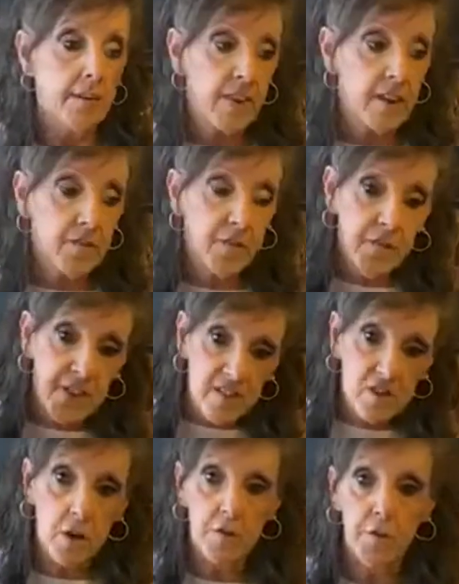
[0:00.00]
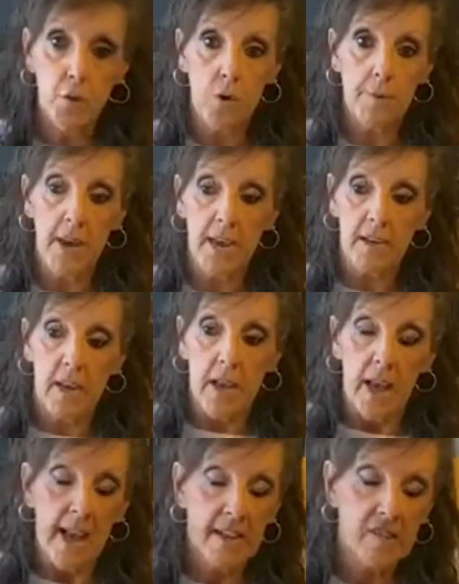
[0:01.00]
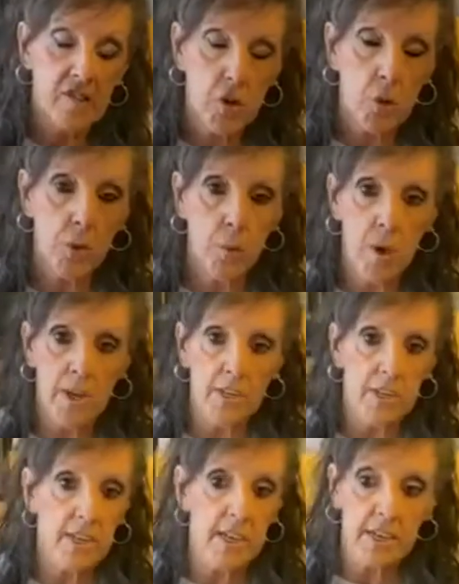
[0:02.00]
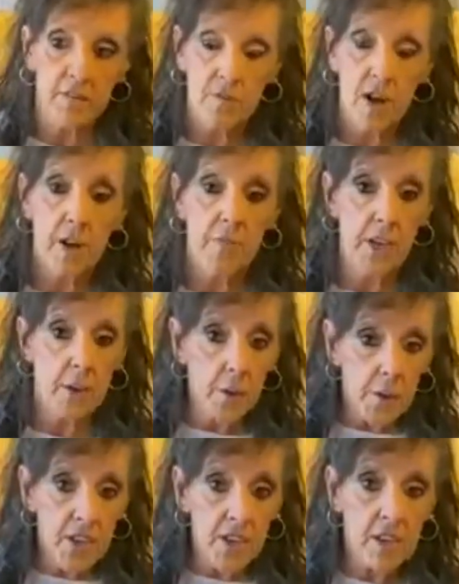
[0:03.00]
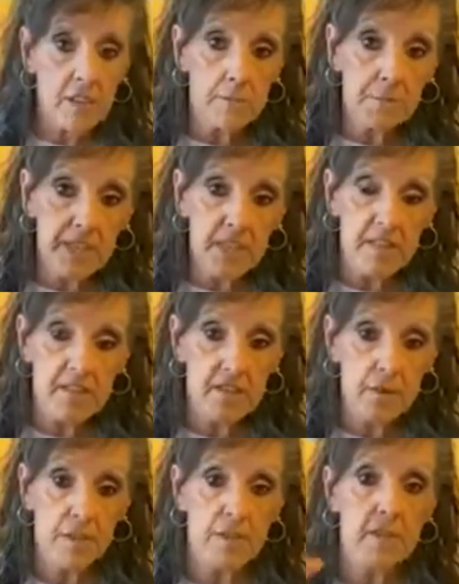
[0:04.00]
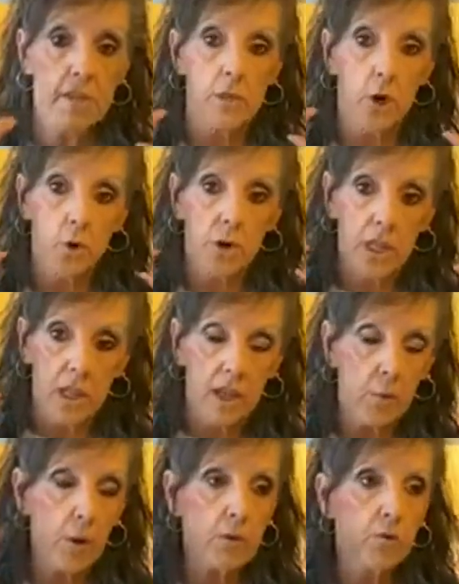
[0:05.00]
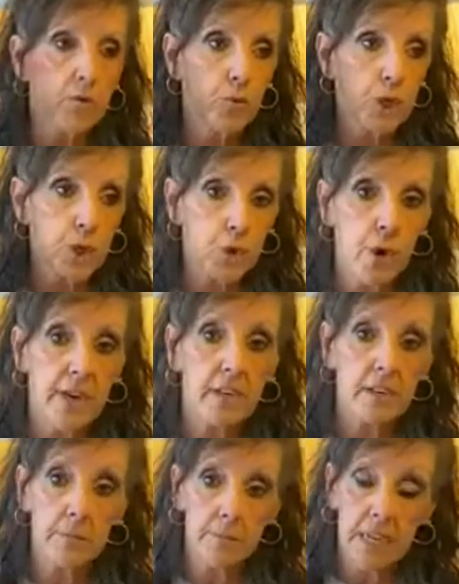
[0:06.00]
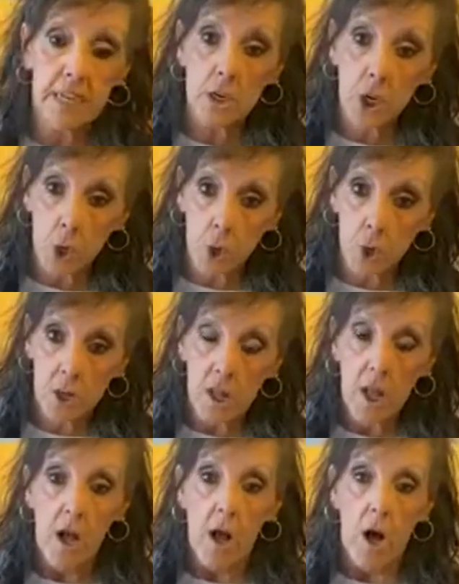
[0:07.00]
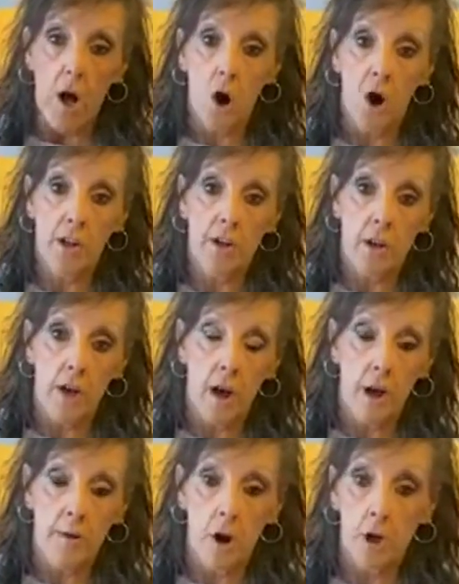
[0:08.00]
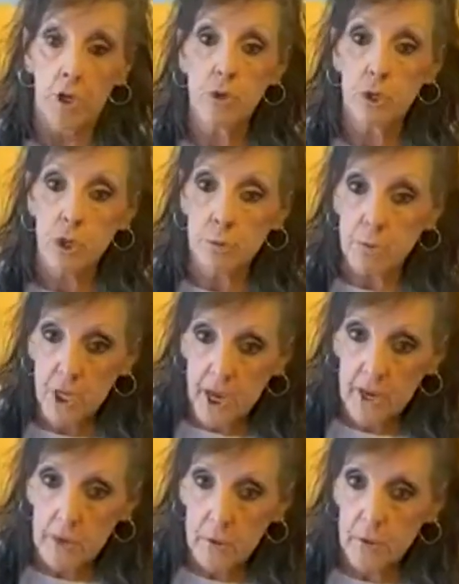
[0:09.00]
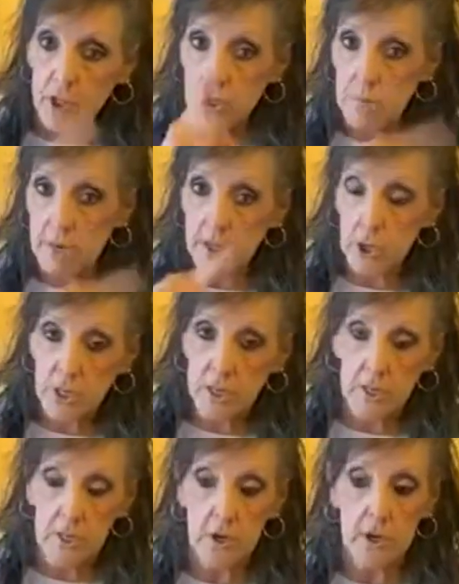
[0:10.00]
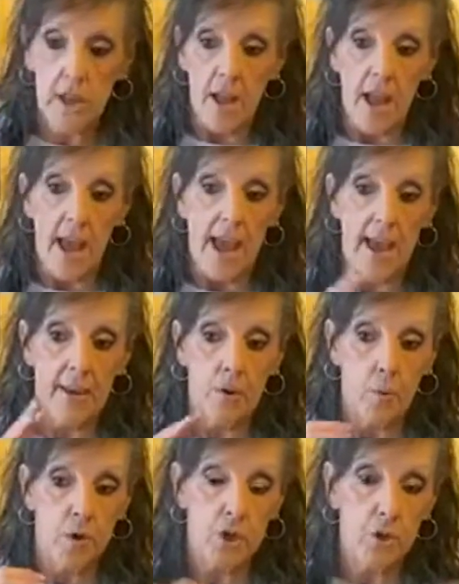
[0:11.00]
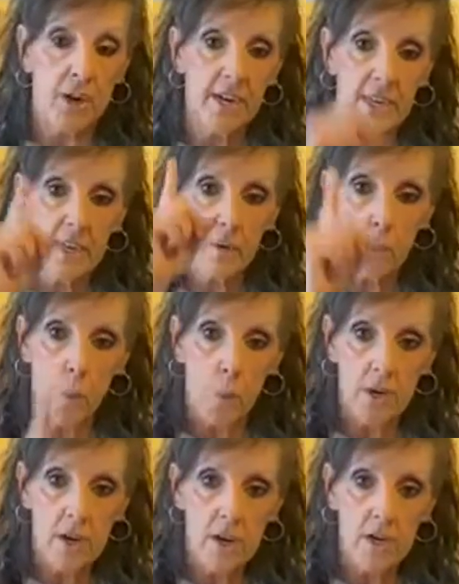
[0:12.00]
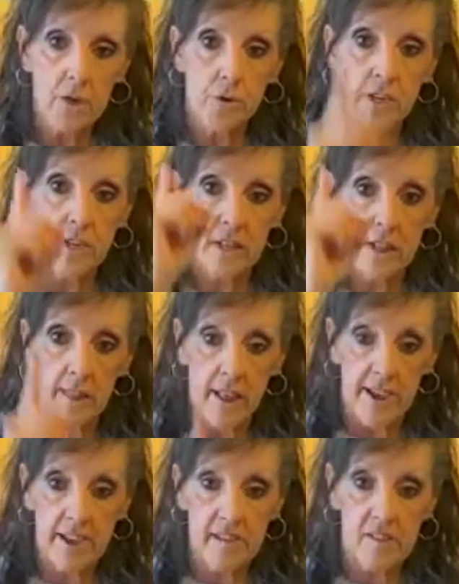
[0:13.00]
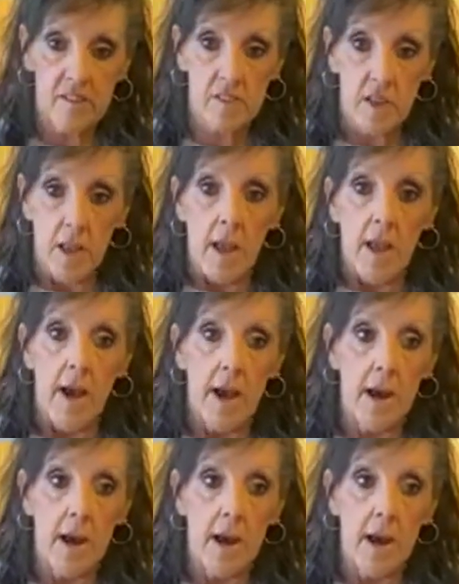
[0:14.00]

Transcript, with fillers: and that fits our format. And so we want you to get involved. The other thing is, please, as Chris said, go to, we're trying to meet a goal on our YouTube channel, which is My Cooking Nook, and we're trying to hit 100 likes,